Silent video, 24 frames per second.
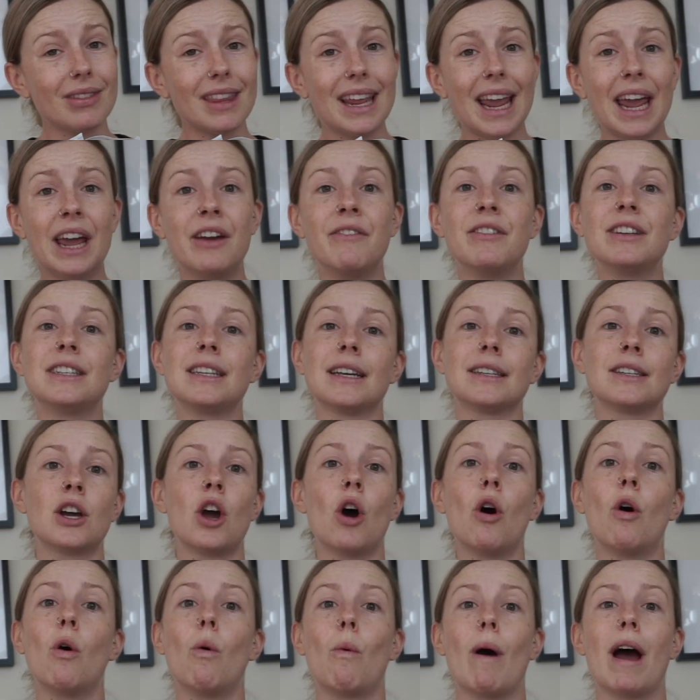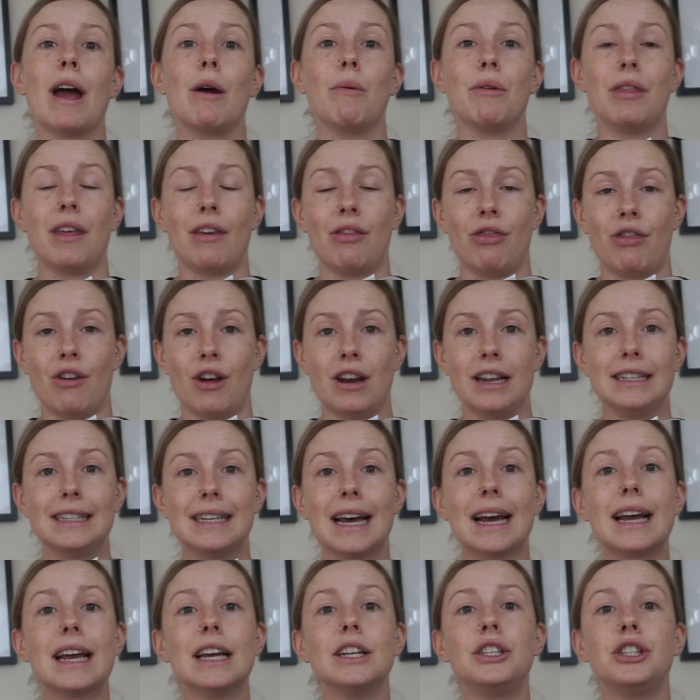If it doesn't go away within 30
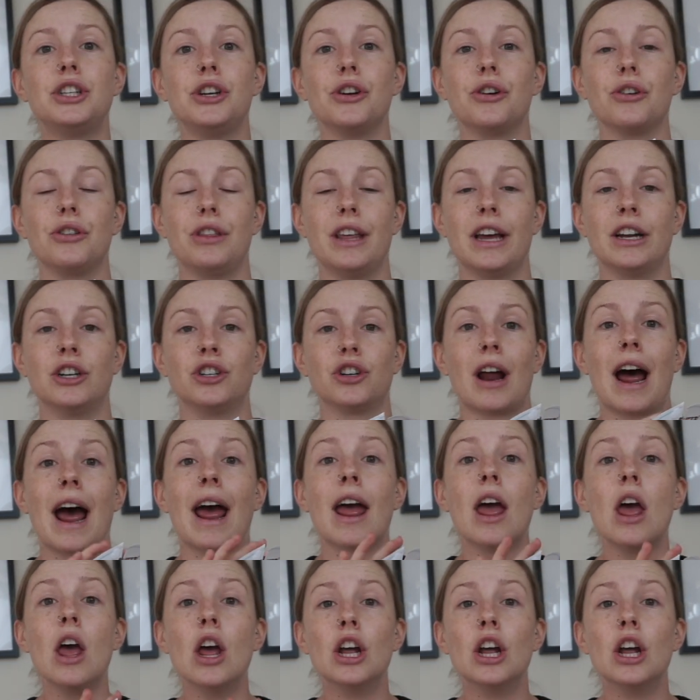seconds, you could then try